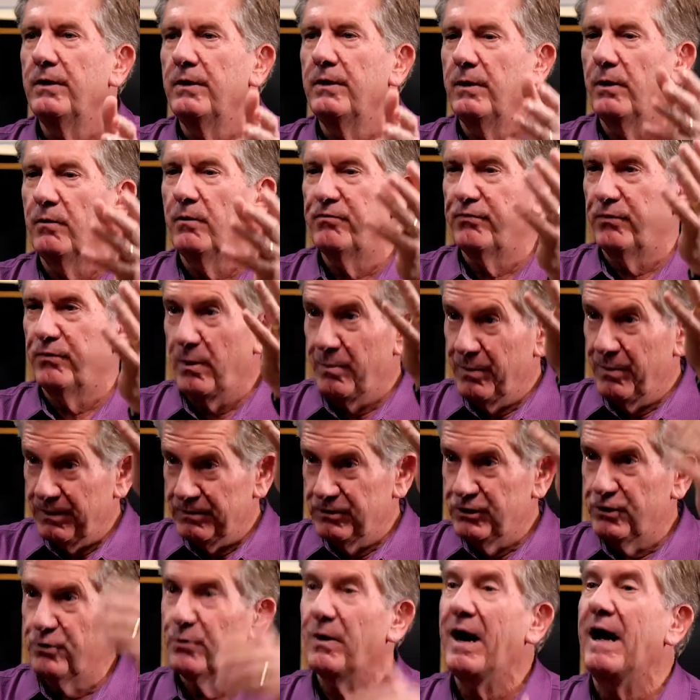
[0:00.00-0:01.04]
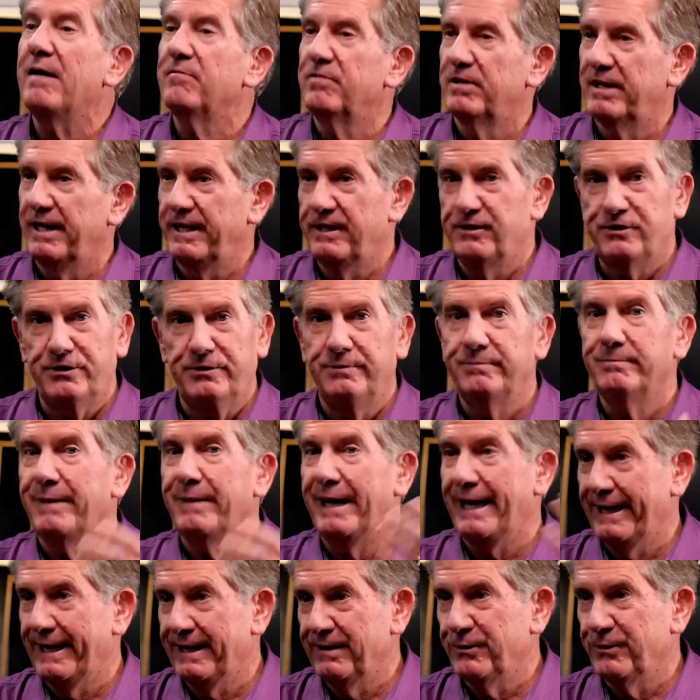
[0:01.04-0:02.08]
from a travel agent
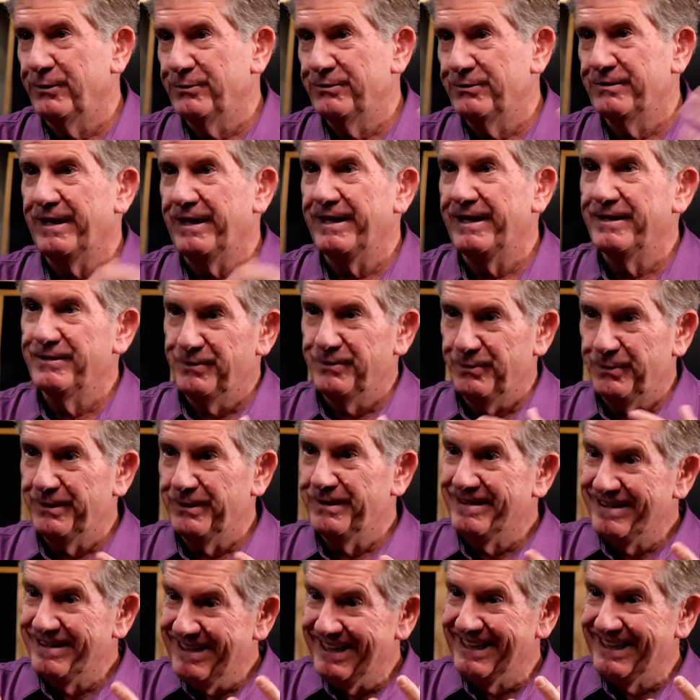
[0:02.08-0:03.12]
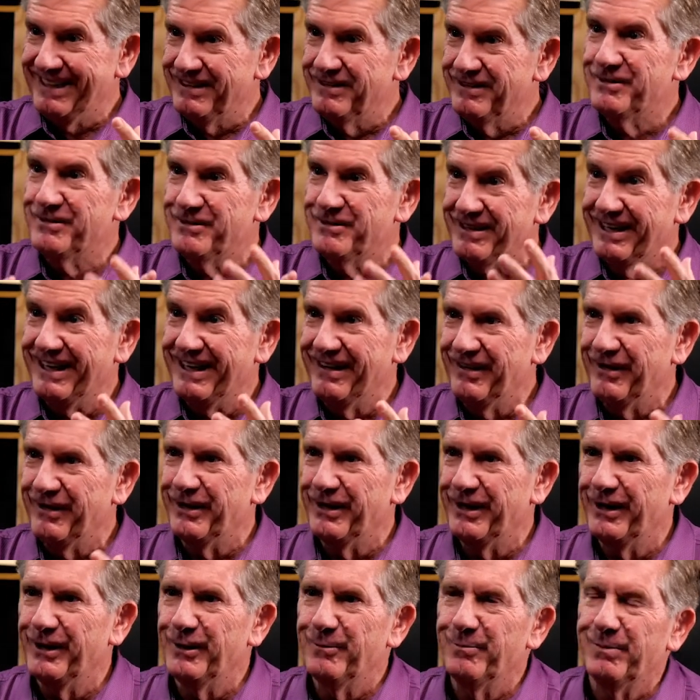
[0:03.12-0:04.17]
back in those days with tickets to get on an
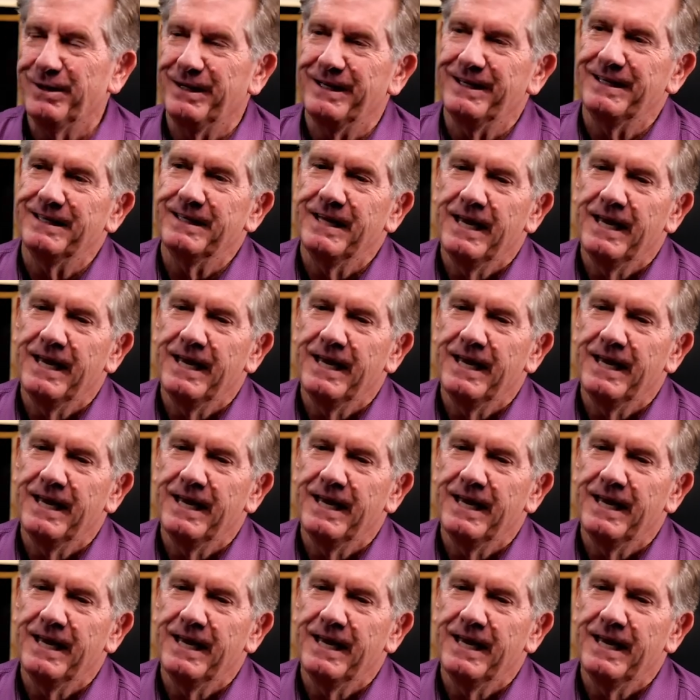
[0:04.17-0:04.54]
airplane.